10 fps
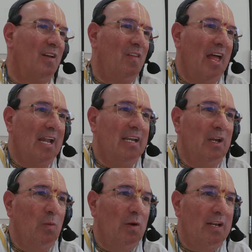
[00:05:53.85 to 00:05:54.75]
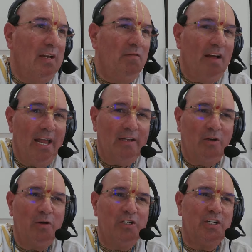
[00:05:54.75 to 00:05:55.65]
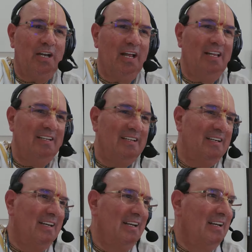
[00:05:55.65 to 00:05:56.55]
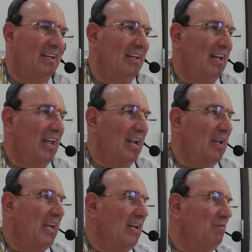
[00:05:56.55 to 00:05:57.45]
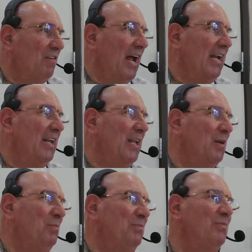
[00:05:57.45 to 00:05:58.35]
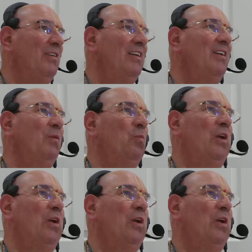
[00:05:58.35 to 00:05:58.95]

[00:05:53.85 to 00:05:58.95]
that he would invite Krishna, and inviting him would